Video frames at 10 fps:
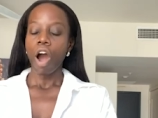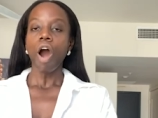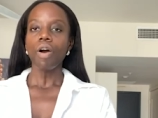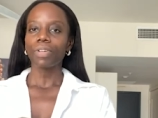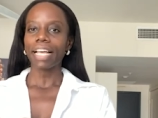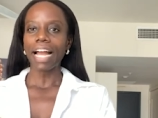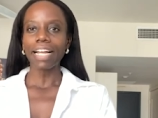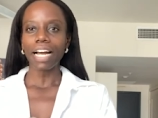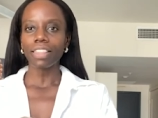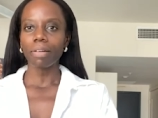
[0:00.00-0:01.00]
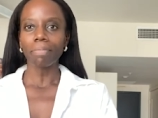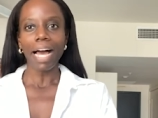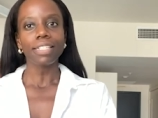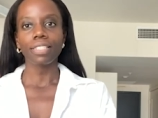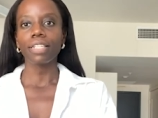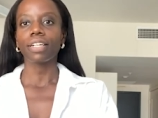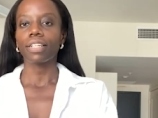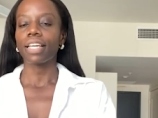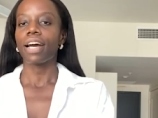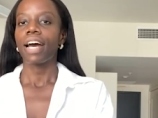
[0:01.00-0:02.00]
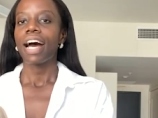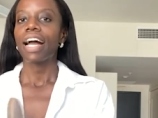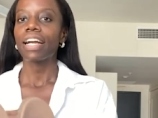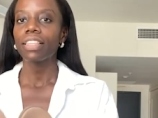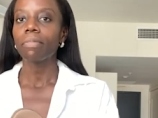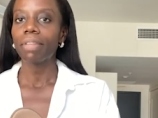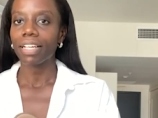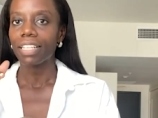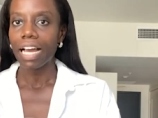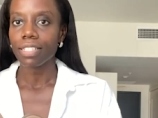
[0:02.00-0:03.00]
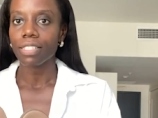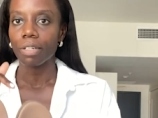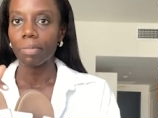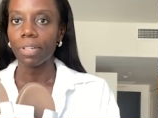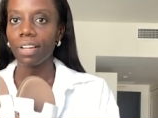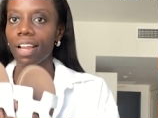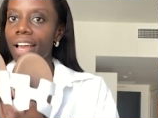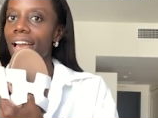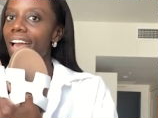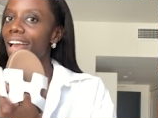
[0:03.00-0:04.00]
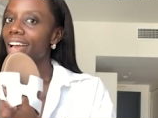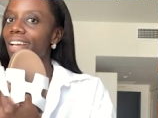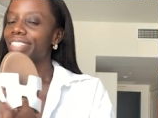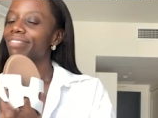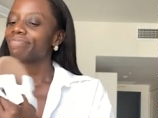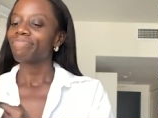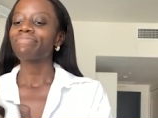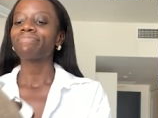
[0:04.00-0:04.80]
Oh, like I got them last year. Yeah, I got them like last summer, and